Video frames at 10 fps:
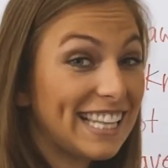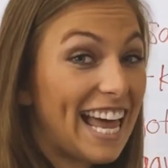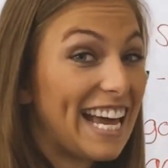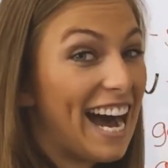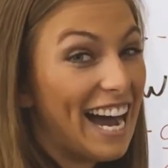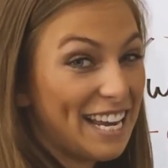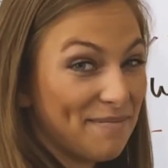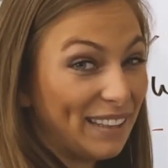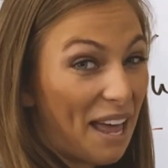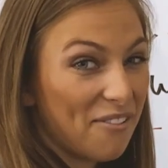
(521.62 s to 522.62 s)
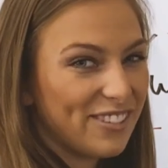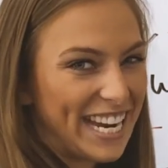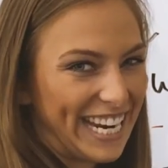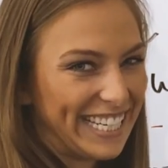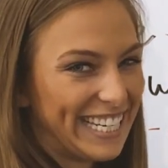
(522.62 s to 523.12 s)
like I am
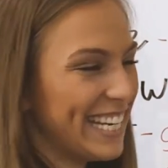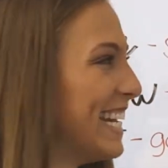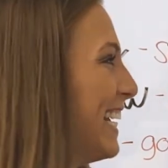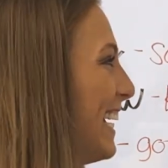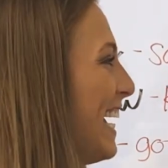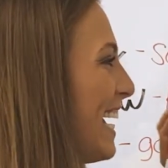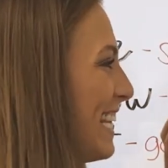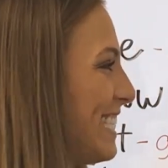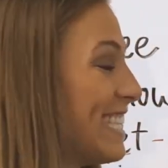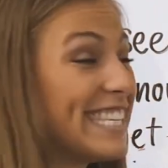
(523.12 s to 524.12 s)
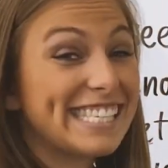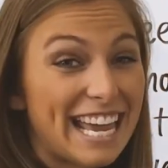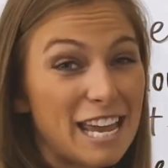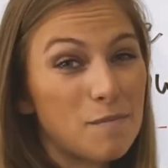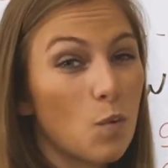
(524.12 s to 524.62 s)
left-handed, it's the
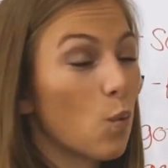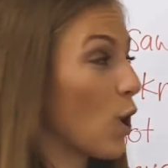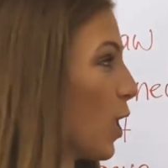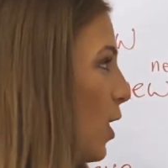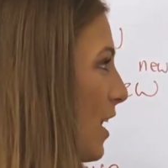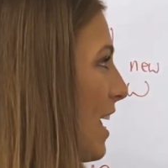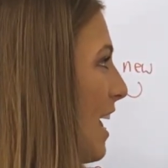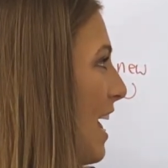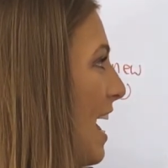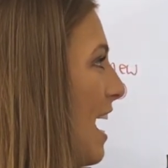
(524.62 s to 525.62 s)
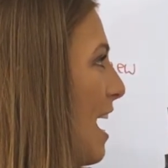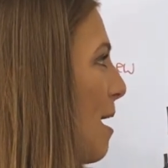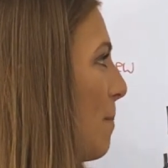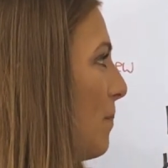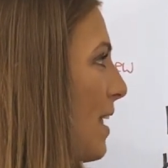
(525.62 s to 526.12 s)
same word
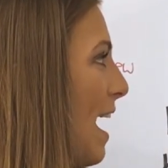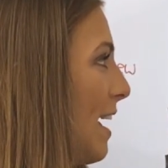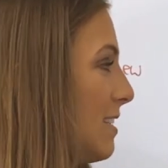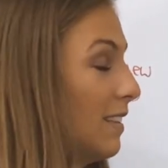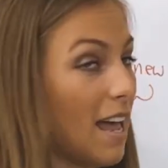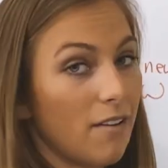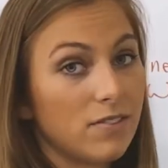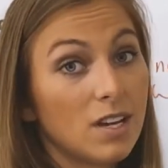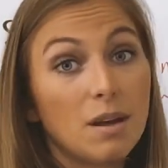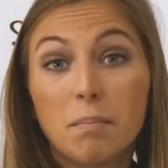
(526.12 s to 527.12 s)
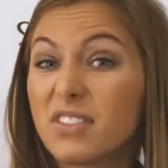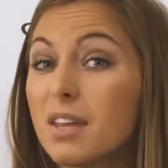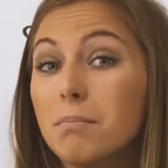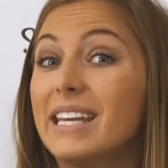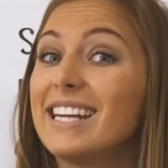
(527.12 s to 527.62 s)
as left, but
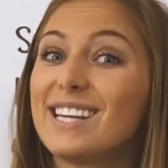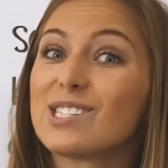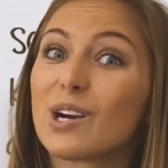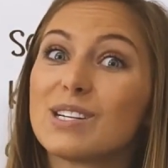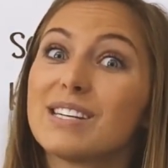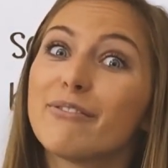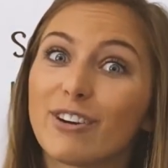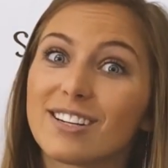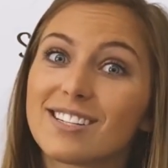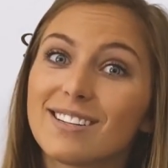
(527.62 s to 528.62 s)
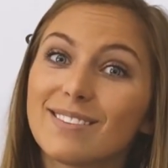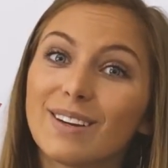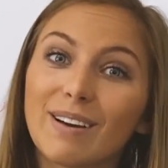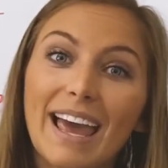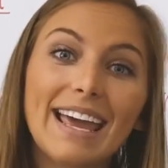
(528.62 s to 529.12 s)
the meanings are different,
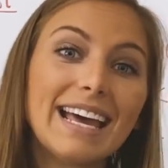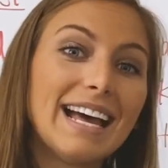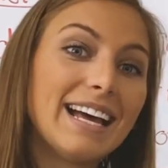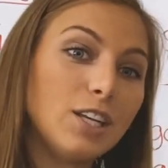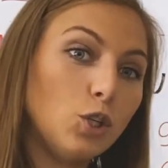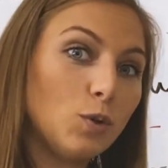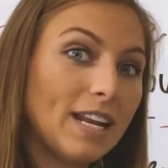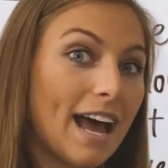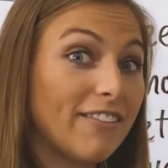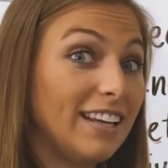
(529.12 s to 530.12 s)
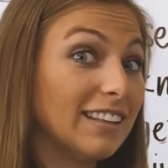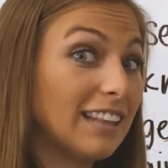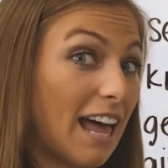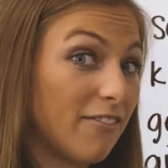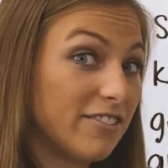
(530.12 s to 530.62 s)
okay? You can have a
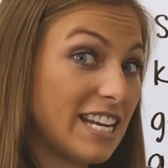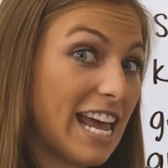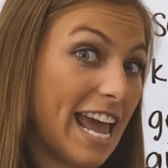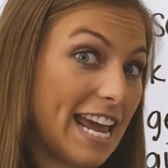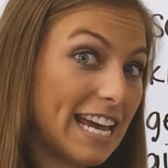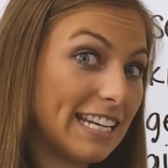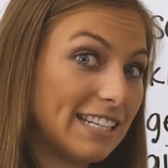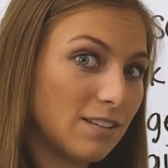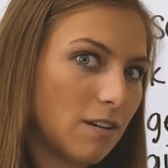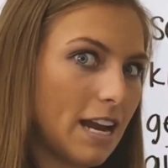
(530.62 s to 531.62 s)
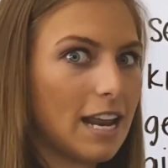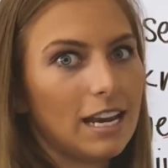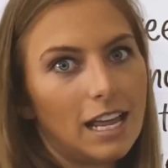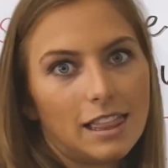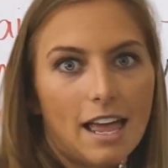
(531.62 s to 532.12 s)
left hand, right,
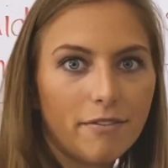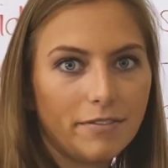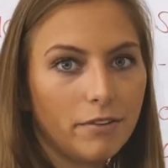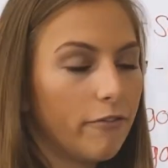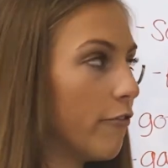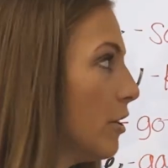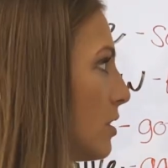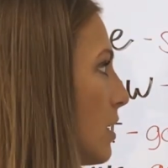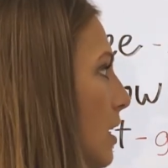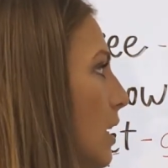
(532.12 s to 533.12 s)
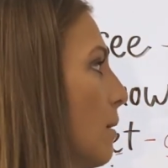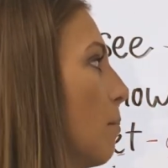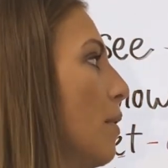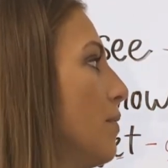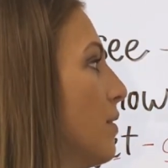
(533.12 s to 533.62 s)
and a left foot,
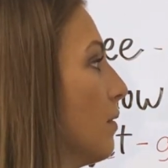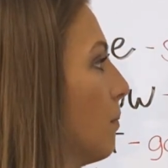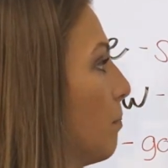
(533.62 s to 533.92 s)
but